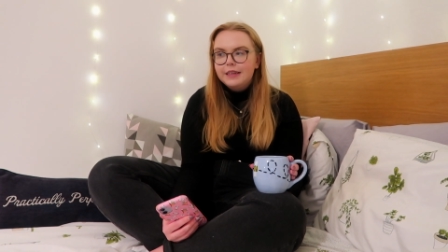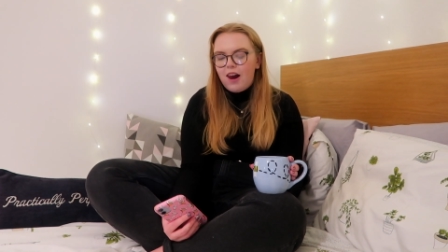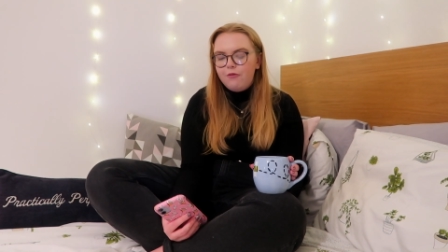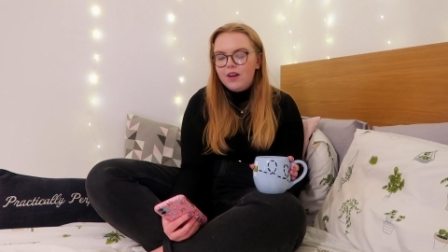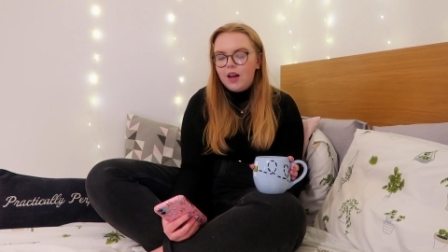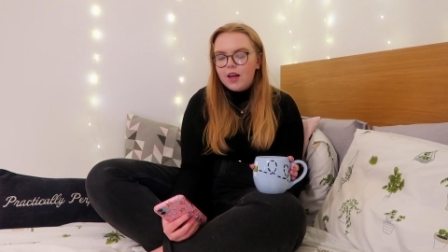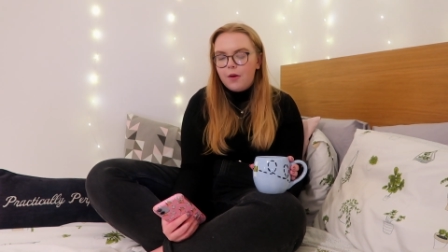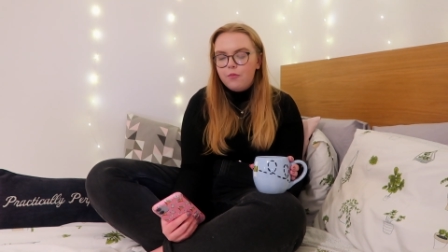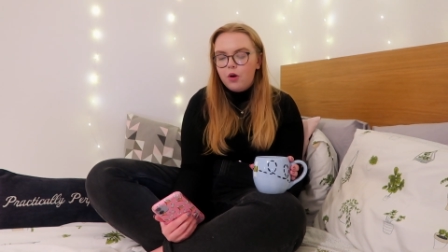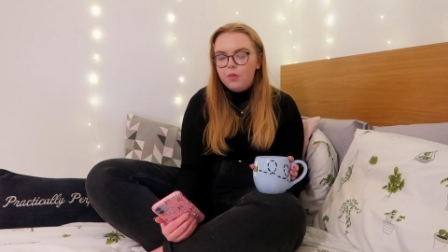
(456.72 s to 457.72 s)
I feel like
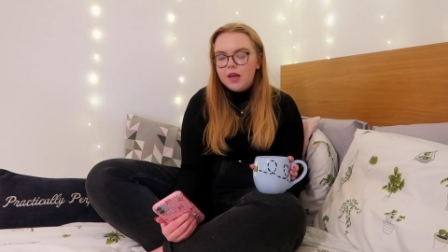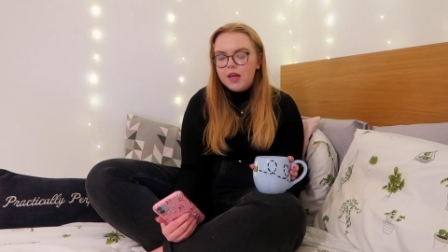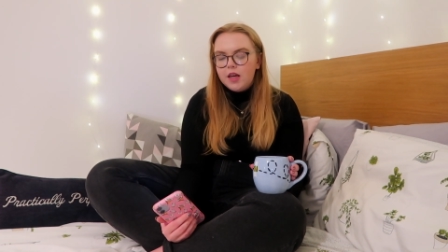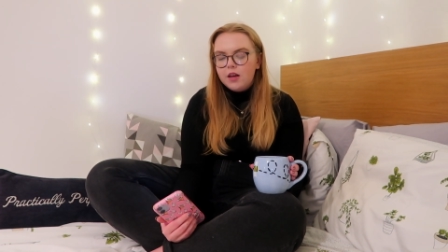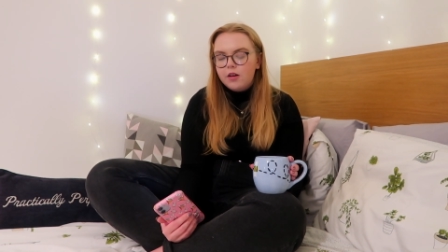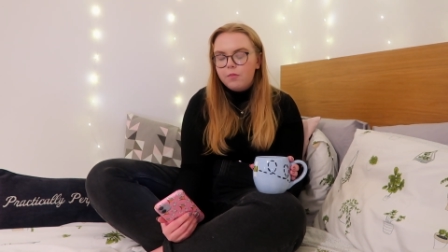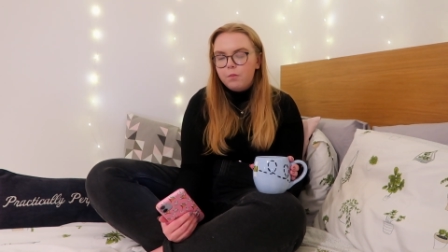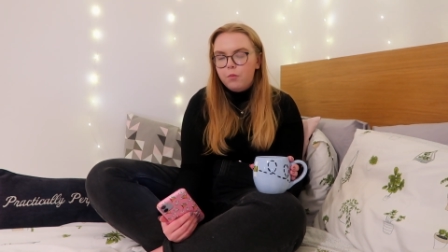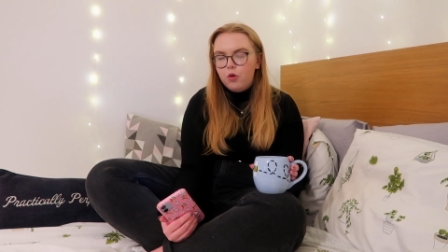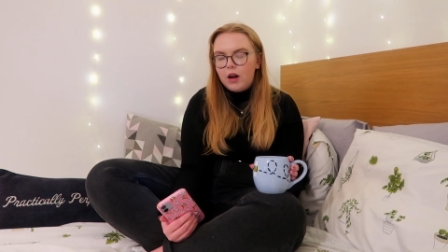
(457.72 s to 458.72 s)
I'm probably
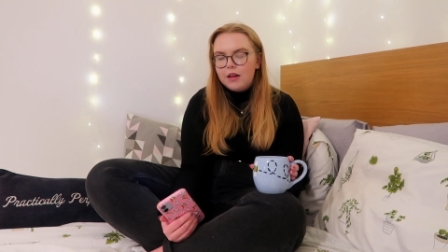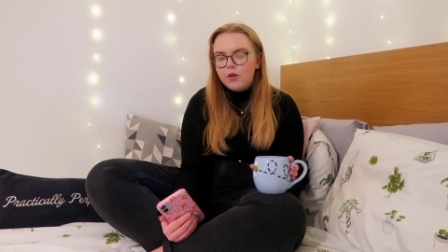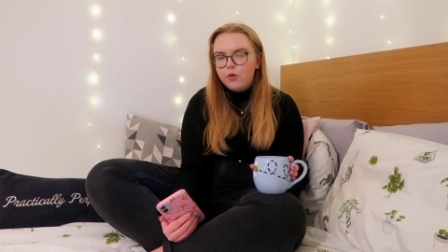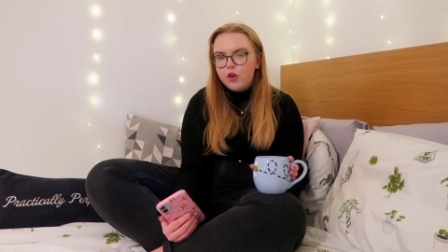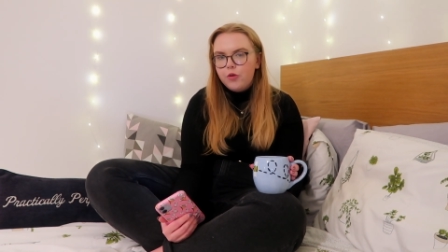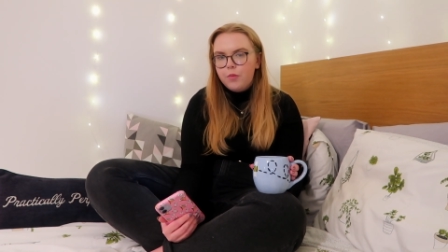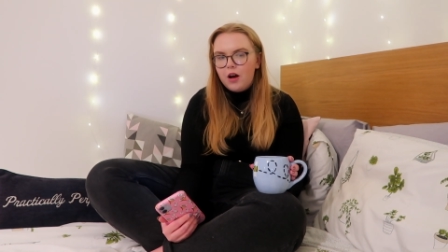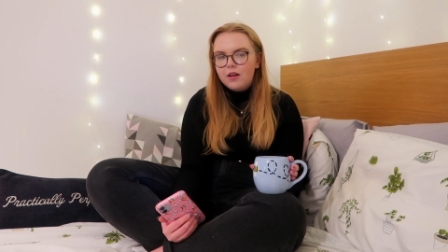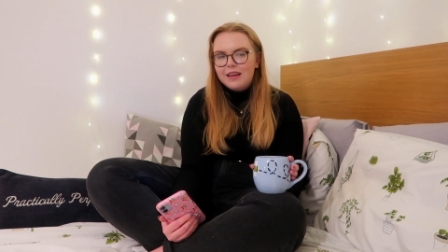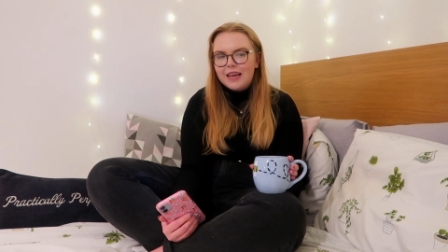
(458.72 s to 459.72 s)
more likely to pursue
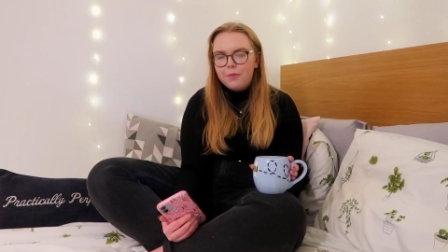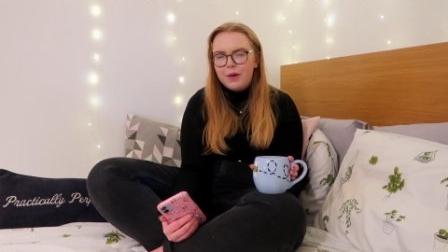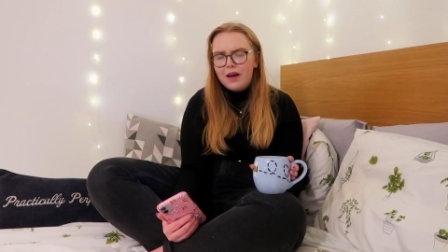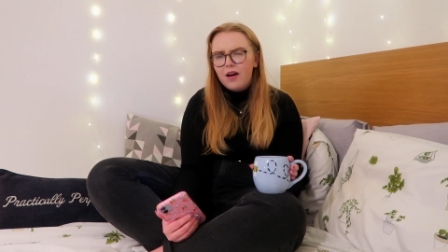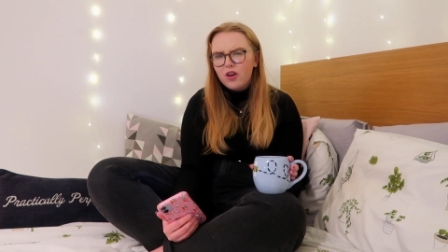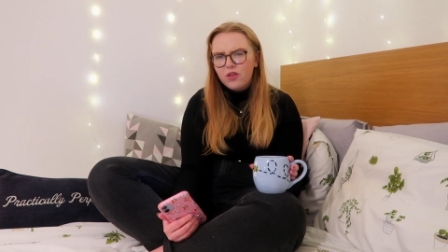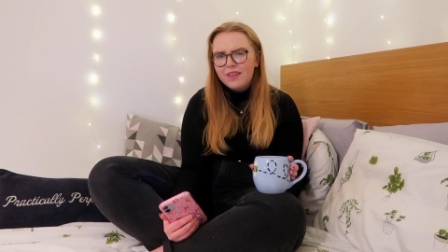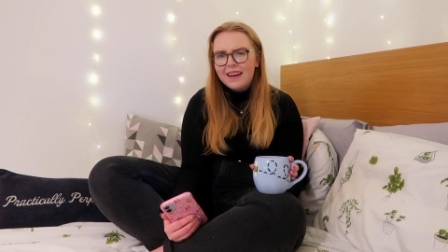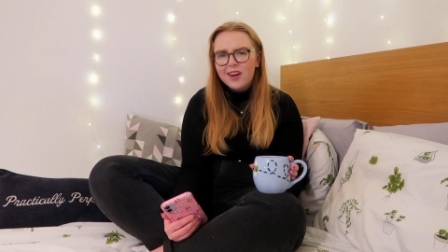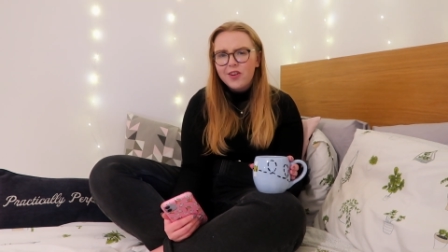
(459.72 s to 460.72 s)
marketing, PR,
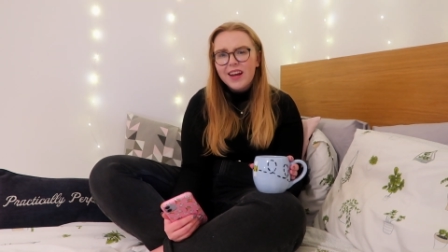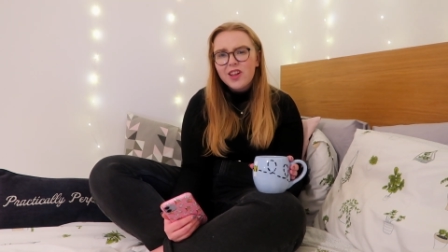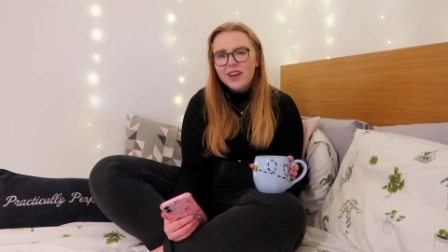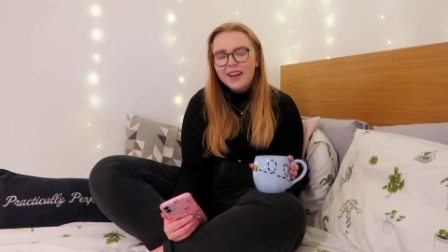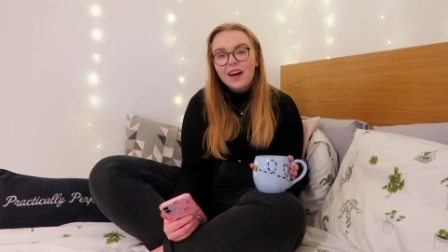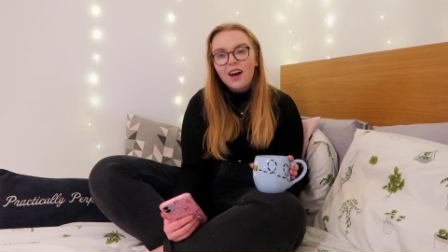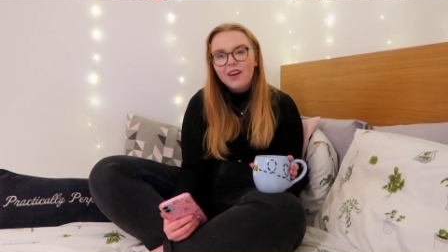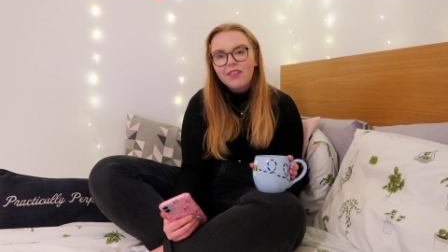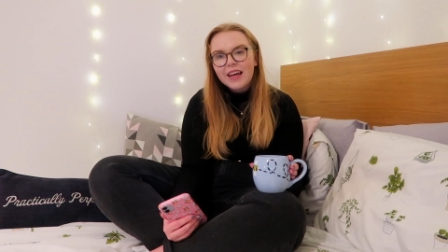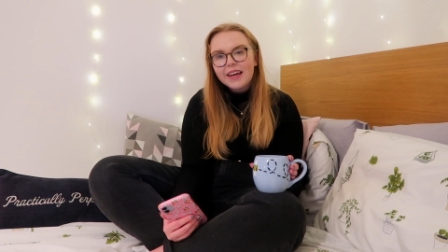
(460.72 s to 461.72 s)
content creation, that kind
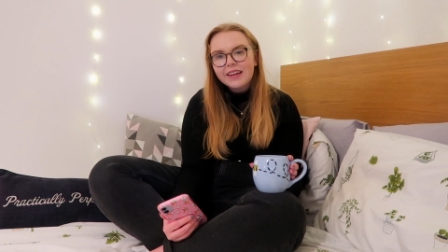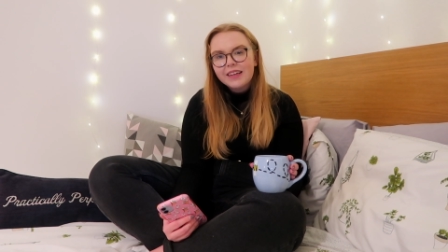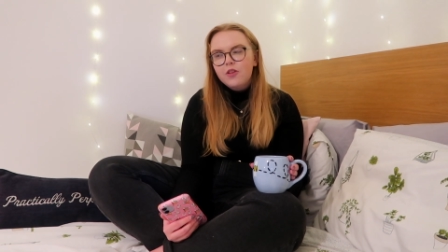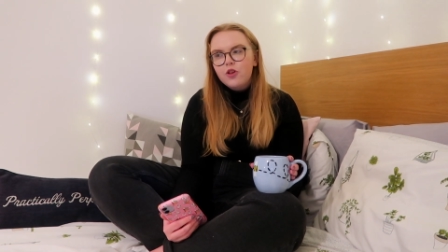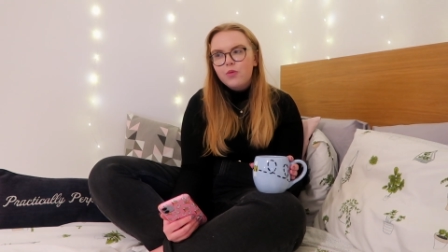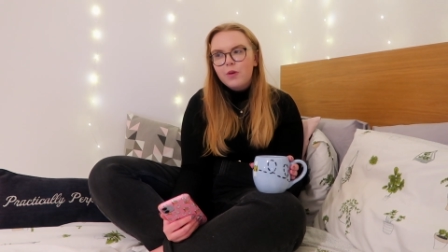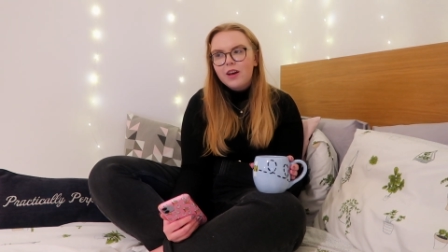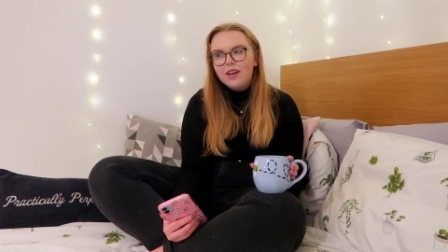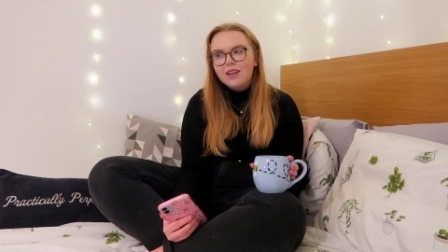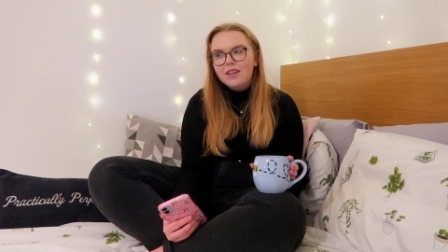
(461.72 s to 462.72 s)
of thing, just
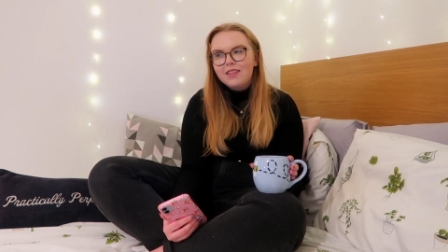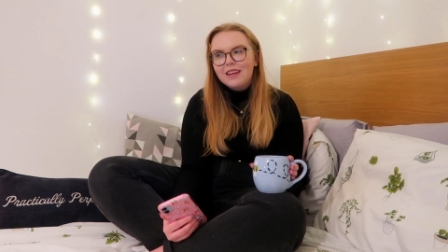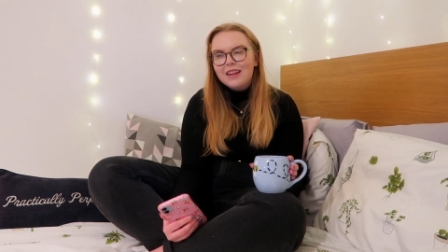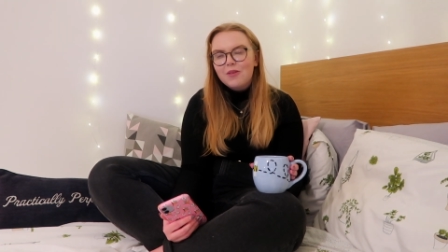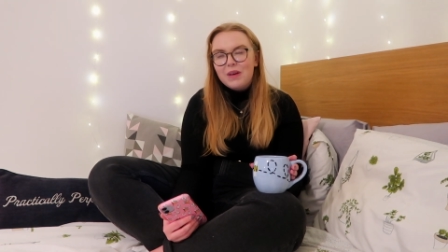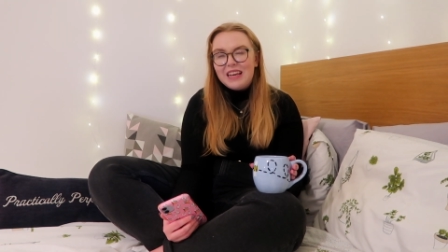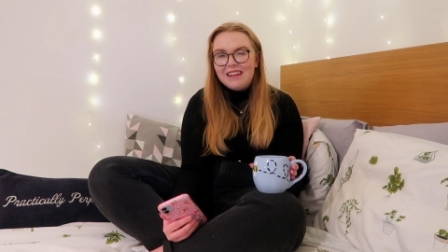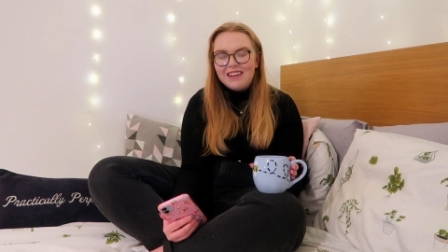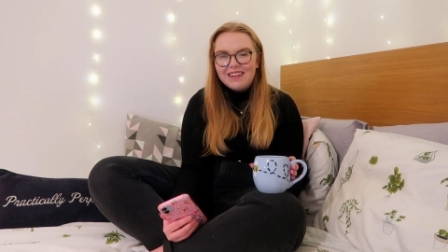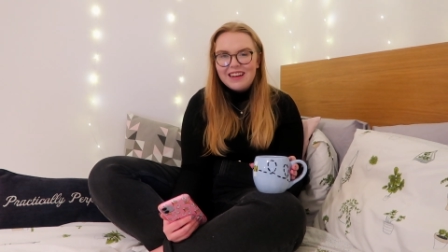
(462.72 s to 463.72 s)
because it's a bit
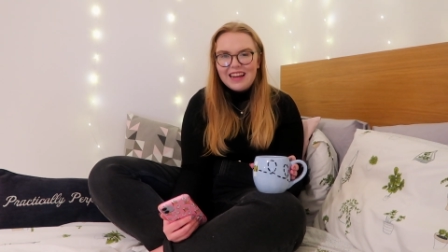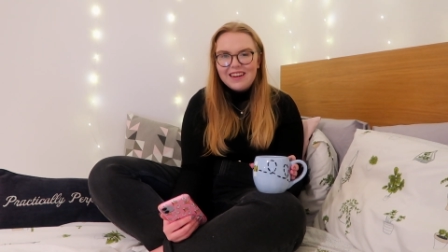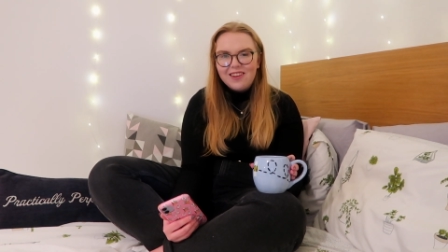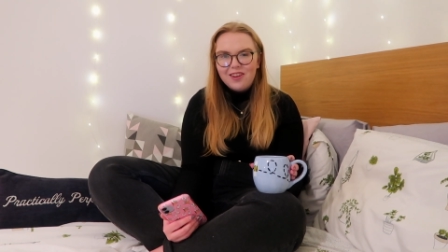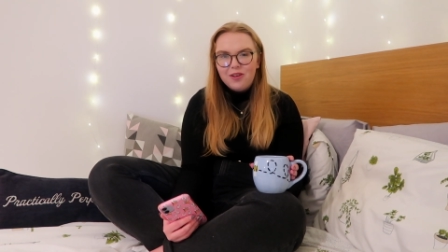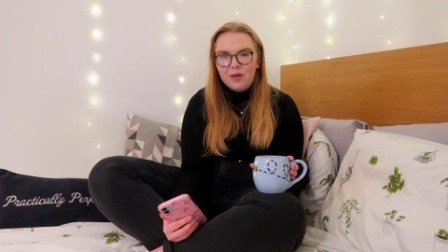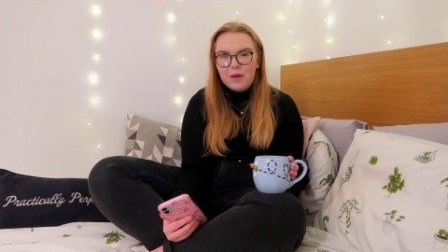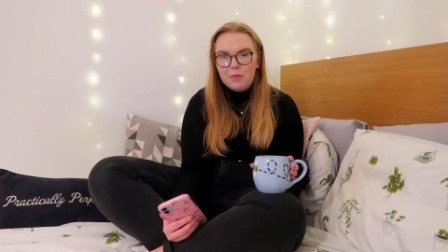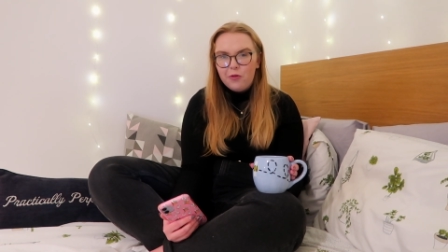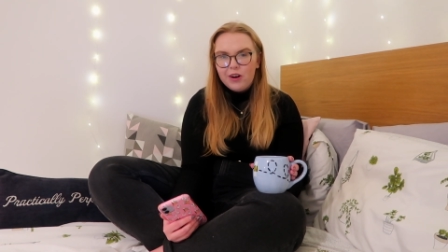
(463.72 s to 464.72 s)
easier to get into, a
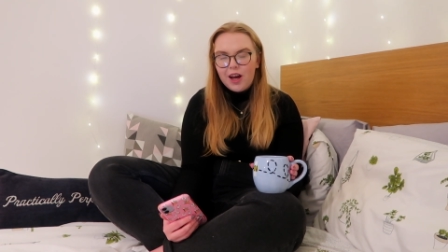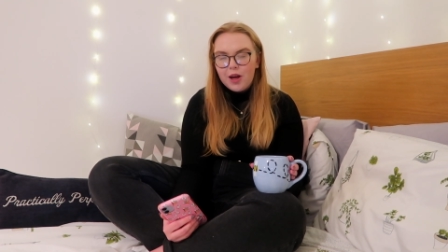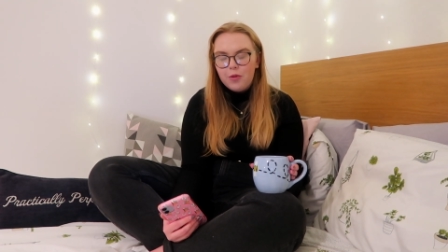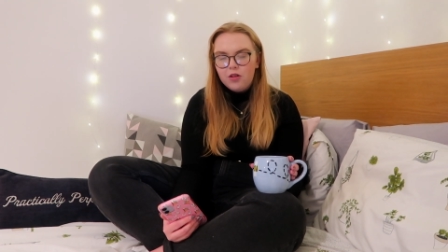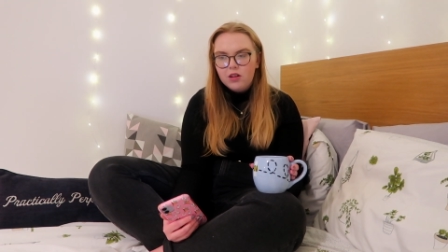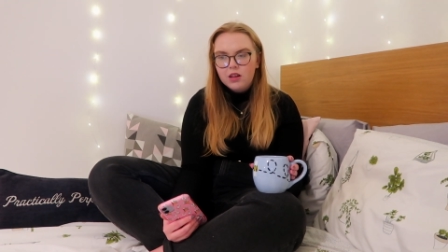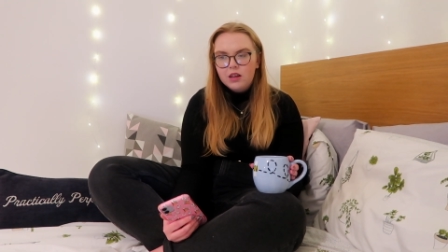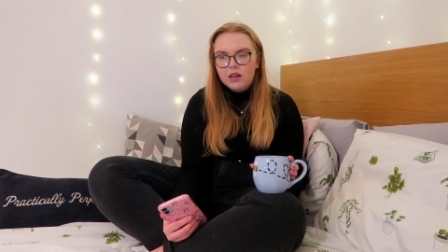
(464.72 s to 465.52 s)
bit more reliable.